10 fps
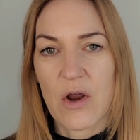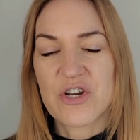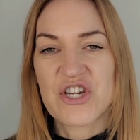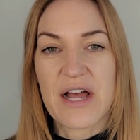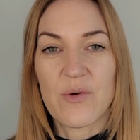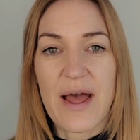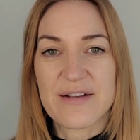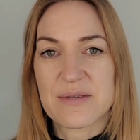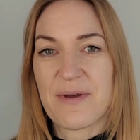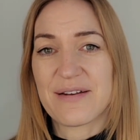Our shadow
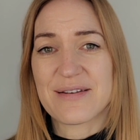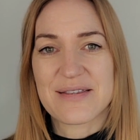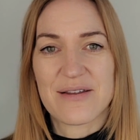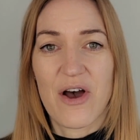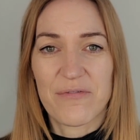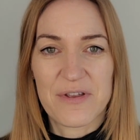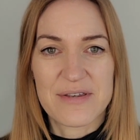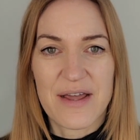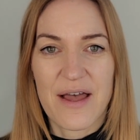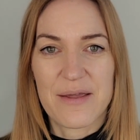aspect is
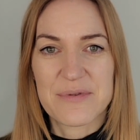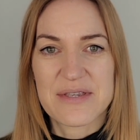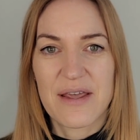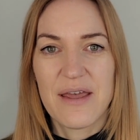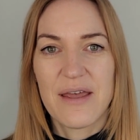oftentimes